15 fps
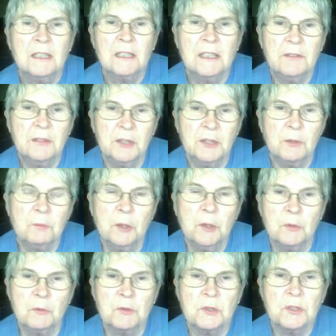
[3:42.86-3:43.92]
getting your
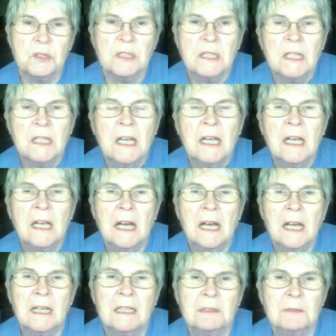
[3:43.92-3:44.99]
posts.
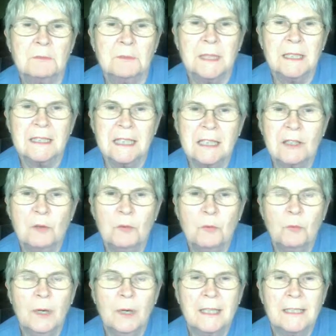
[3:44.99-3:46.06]
Because I don't
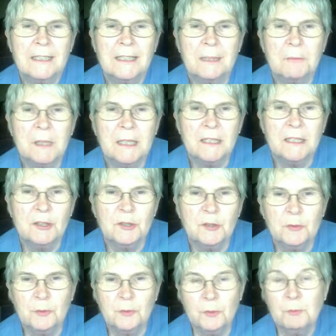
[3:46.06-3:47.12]
want somebody
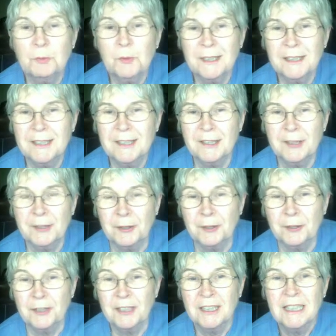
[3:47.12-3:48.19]
to put
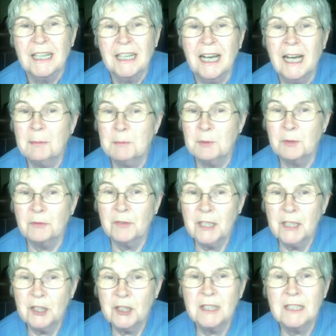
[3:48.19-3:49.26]
their
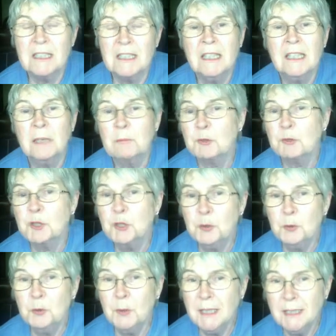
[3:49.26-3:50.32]
observation number
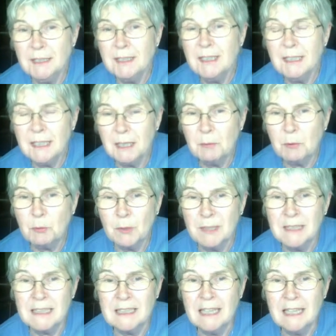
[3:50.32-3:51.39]
2 in the number
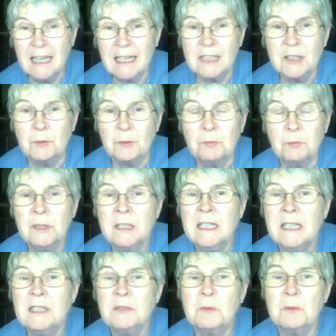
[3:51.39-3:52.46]
1 slot. So
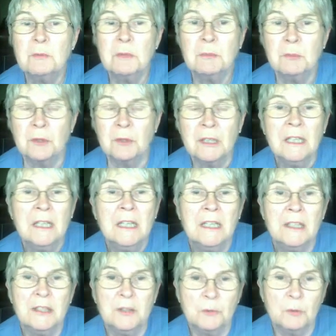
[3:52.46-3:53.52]
please remember,
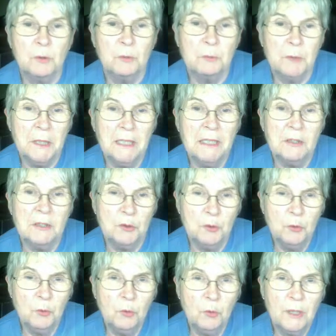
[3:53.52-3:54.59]
there will be a new
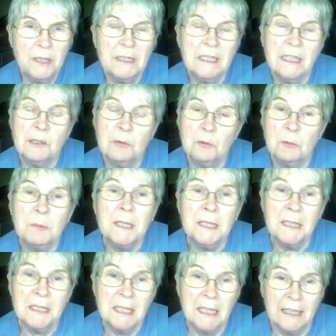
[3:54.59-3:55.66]
one and it will be
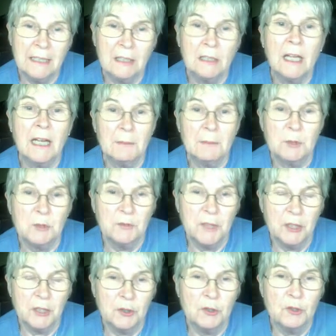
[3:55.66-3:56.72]
entitled
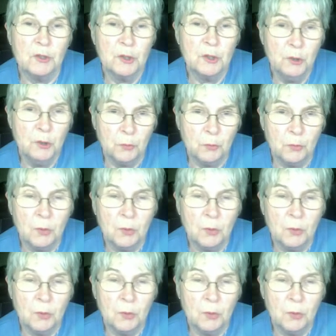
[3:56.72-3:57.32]
Observation 2.